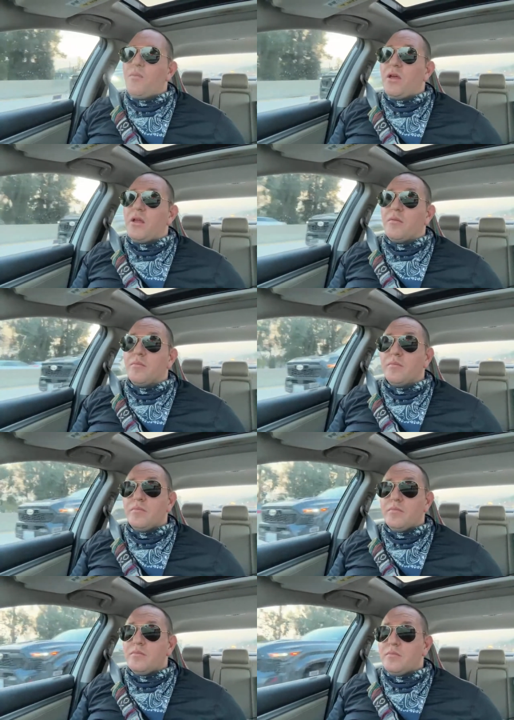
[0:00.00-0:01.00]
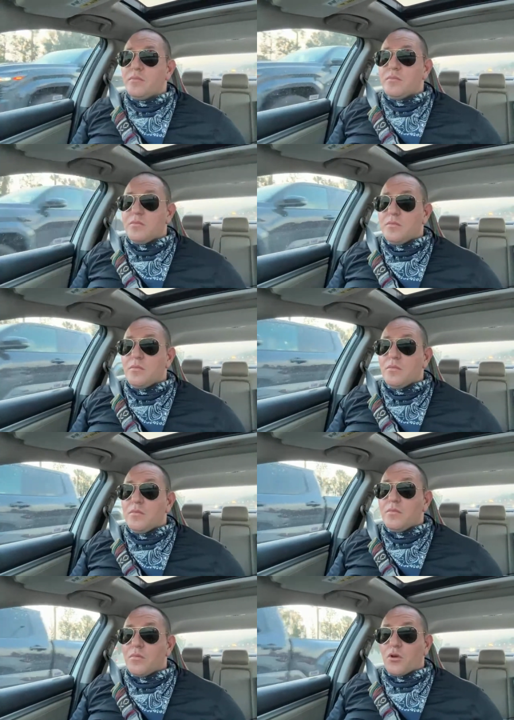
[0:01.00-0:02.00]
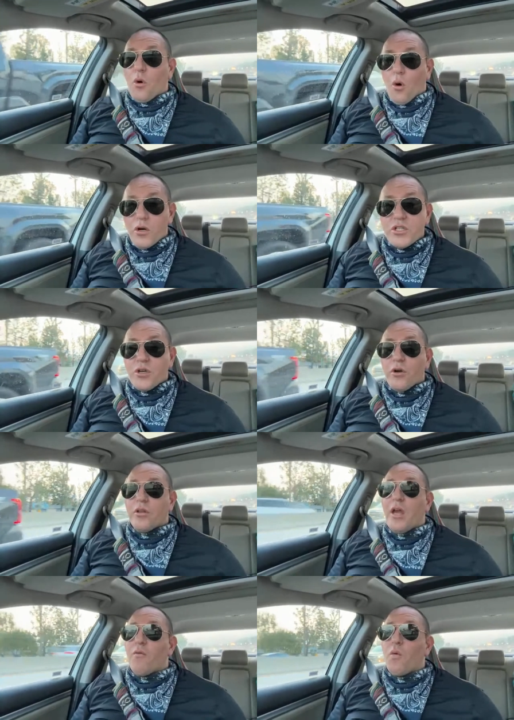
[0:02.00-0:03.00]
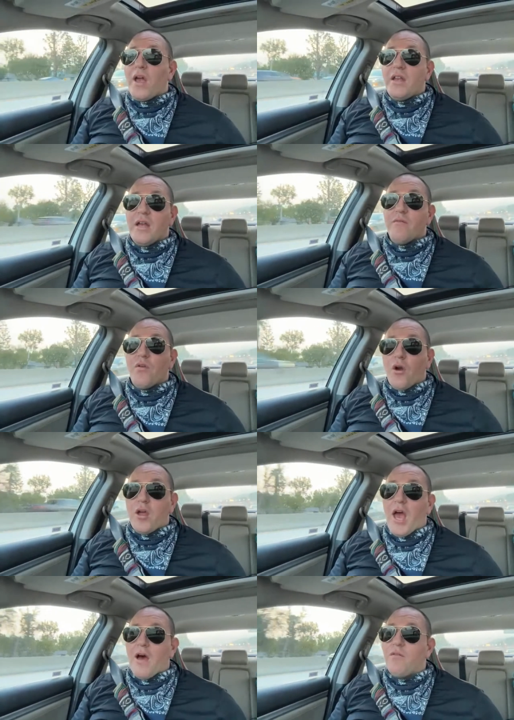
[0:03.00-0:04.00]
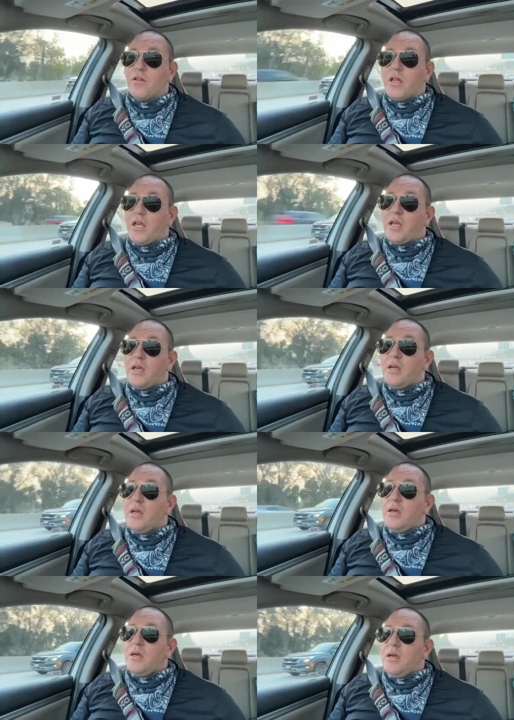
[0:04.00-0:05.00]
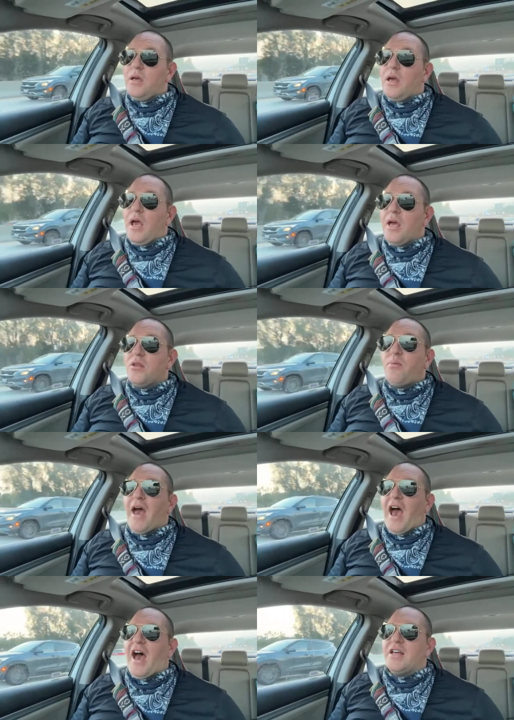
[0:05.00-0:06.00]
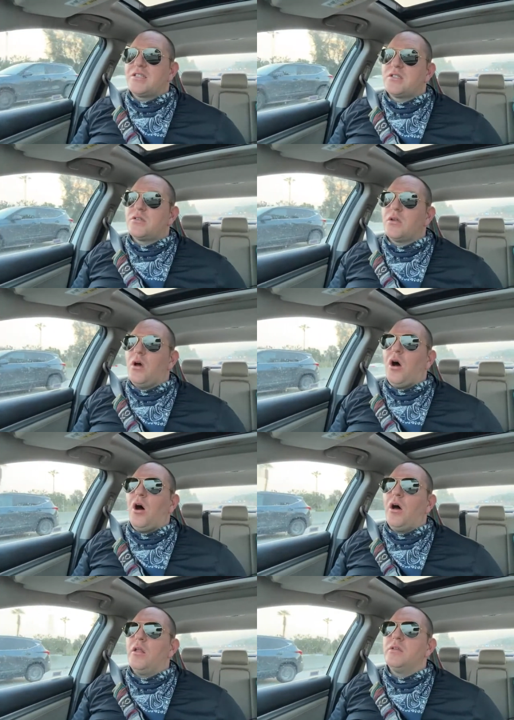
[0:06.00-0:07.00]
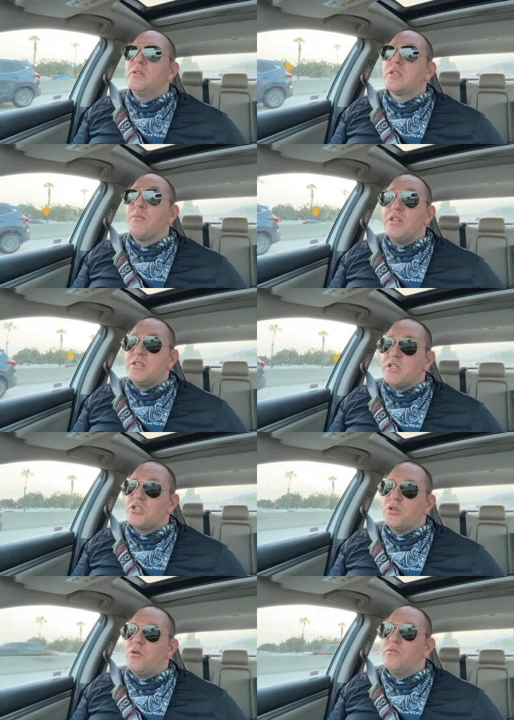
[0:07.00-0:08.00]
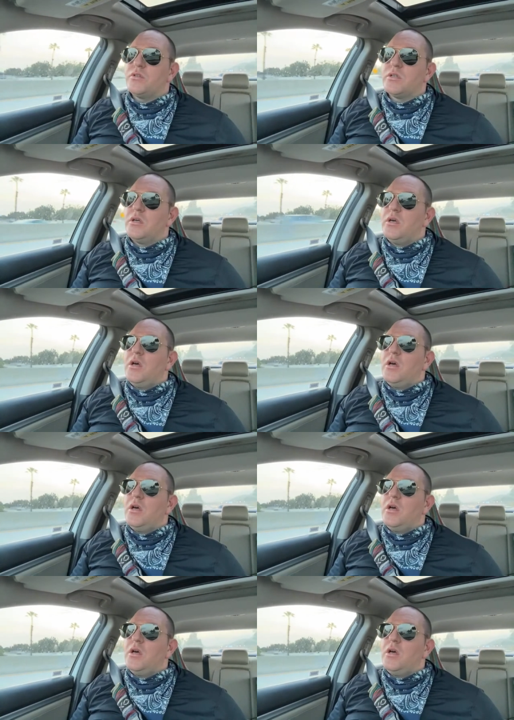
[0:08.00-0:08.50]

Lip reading: I mean, the courts certainly have weighed in very heavily in the past on some of these issues.